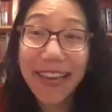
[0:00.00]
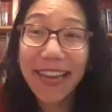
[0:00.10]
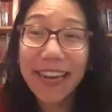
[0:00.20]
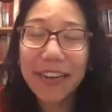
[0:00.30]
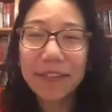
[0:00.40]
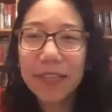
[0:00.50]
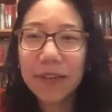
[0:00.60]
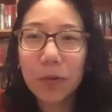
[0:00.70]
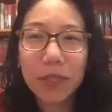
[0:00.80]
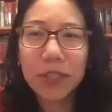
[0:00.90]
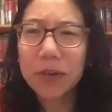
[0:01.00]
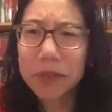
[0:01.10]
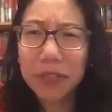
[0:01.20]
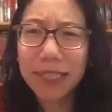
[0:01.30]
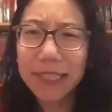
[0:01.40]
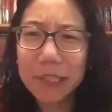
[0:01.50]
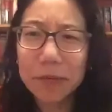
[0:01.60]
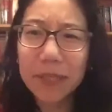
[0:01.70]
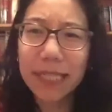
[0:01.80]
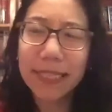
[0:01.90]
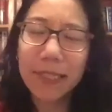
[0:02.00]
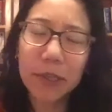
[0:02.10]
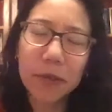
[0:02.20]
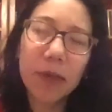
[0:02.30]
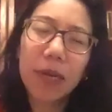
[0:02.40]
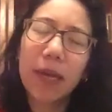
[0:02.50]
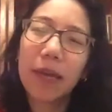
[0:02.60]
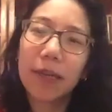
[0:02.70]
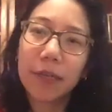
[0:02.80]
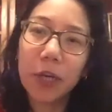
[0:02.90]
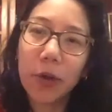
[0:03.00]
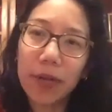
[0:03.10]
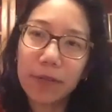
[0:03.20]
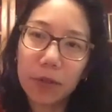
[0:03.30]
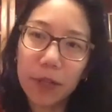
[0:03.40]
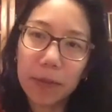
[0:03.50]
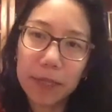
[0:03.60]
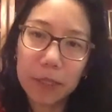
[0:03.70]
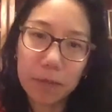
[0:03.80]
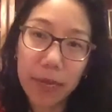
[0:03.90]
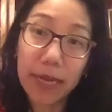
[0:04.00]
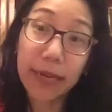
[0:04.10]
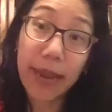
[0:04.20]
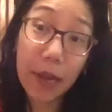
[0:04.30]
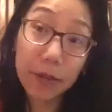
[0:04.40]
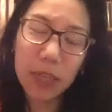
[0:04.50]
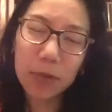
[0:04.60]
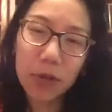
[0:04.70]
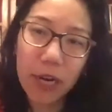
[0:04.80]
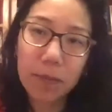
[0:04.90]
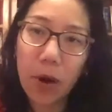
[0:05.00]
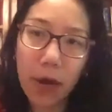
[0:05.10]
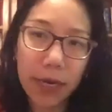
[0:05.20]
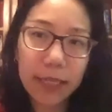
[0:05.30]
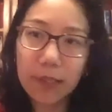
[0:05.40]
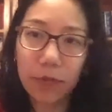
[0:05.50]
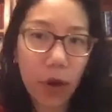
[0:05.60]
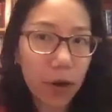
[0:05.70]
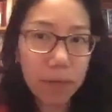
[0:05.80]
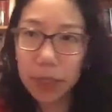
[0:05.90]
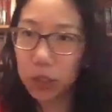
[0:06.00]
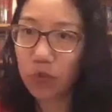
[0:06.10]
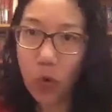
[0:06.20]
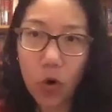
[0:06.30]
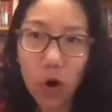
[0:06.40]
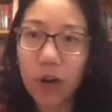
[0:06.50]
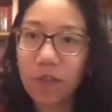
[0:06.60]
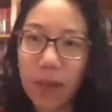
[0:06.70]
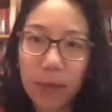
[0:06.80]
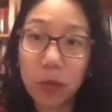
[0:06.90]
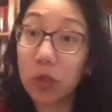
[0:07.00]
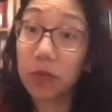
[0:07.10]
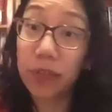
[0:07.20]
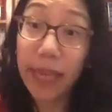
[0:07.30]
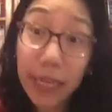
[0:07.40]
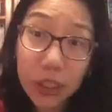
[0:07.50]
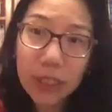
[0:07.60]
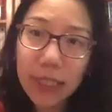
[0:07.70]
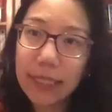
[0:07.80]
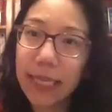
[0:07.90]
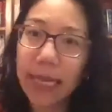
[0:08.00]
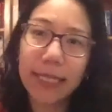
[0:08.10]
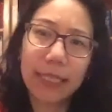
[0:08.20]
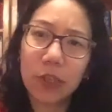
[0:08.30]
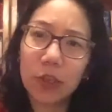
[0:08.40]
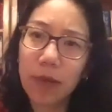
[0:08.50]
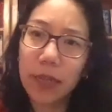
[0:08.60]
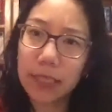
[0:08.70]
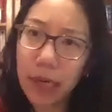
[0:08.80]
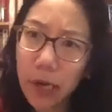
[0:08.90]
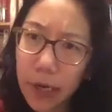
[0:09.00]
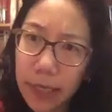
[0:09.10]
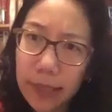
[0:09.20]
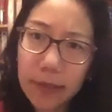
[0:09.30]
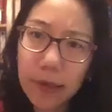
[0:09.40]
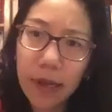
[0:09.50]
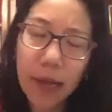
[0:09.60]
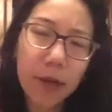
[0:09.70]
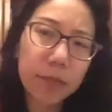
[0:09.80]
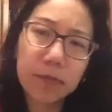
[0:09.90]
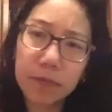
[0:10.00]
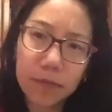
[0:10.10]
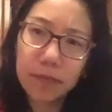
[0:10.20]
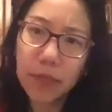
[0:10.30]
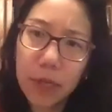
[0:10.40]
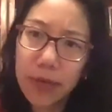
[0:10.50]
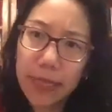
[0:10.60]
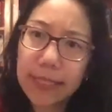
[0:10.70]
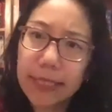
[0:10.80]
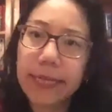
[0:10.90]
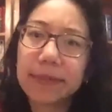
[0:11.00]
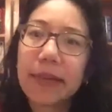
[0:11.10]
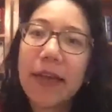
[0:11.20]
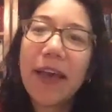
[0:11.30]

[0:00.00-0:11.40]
And I think what's so interesting to me is, if you think about the debate now, the Democratic Party is very much for family reunification. They say it's a humanitarian, instinct.